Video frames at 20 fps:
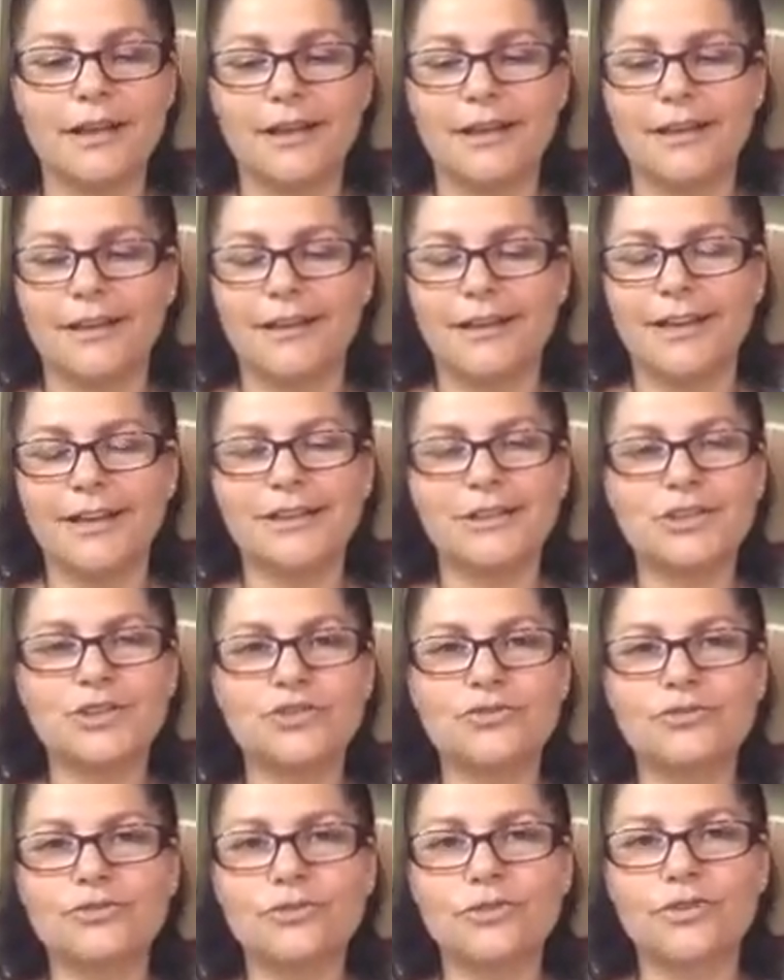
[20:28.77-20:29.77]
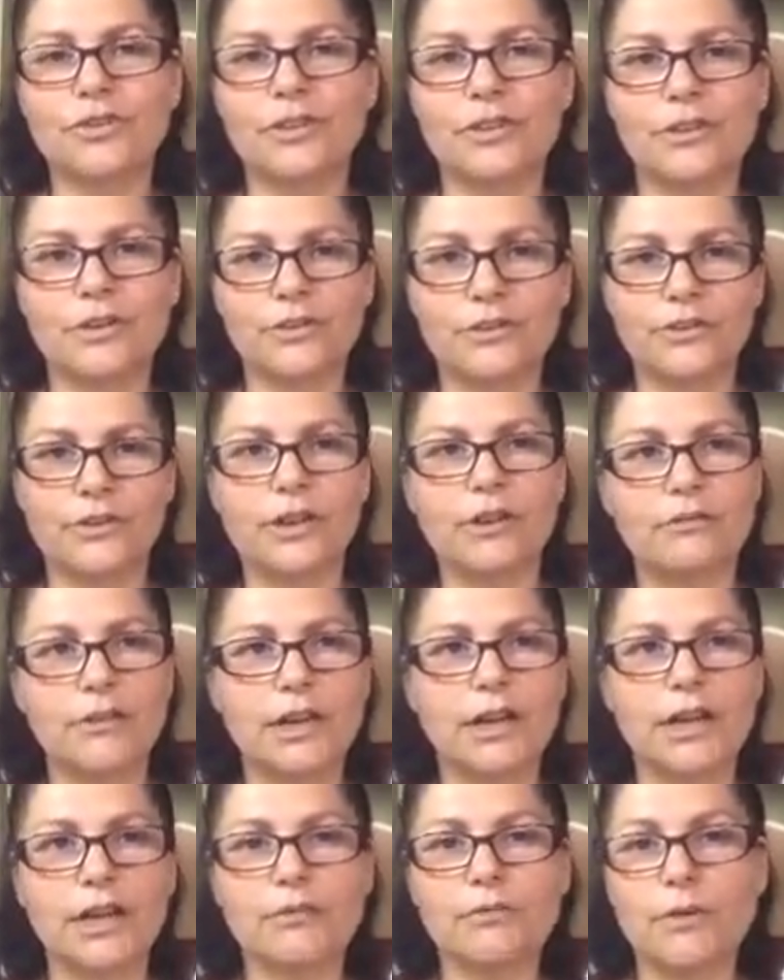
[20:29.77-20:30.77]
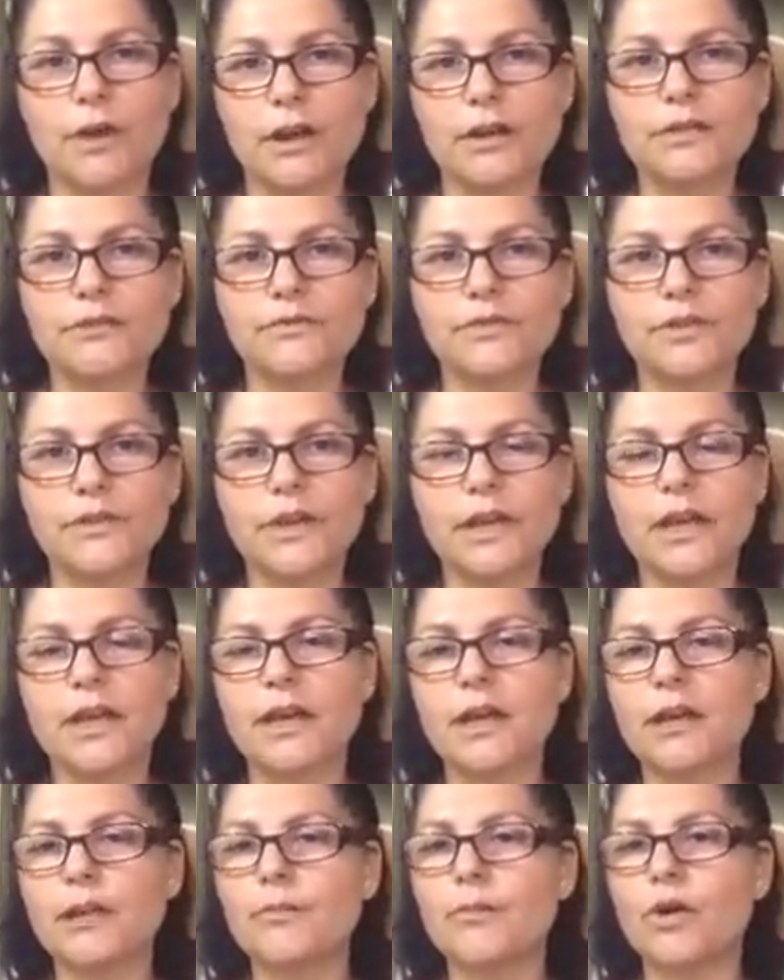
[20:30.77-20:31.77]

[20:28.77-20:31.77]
in truth, nothing really works for them,